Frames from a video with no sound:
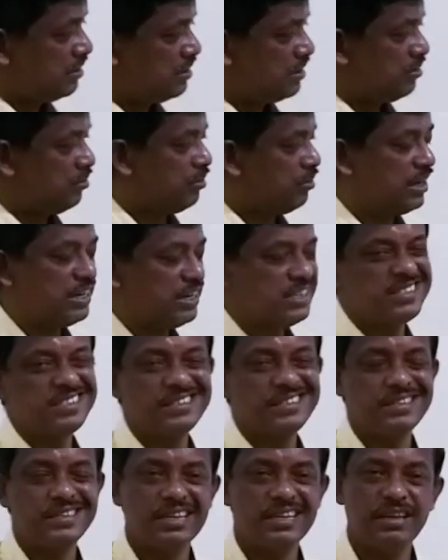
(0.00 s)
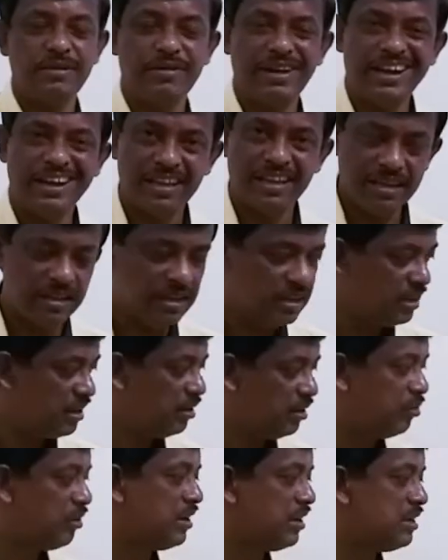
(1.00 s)
what is event E
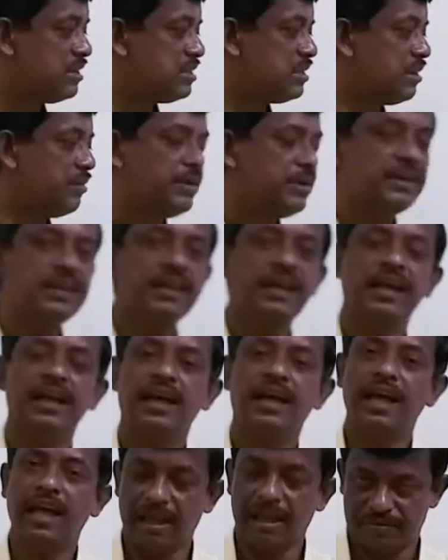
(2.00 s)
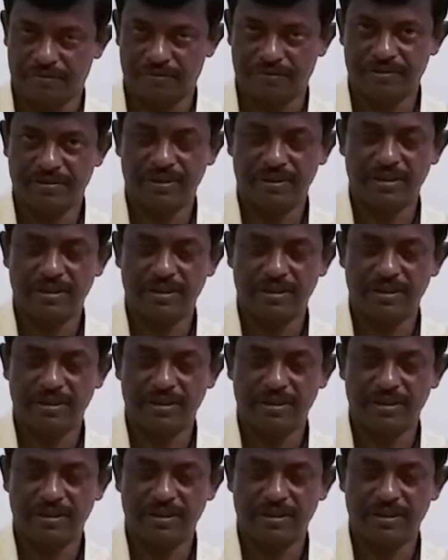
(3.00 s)
and what is event F.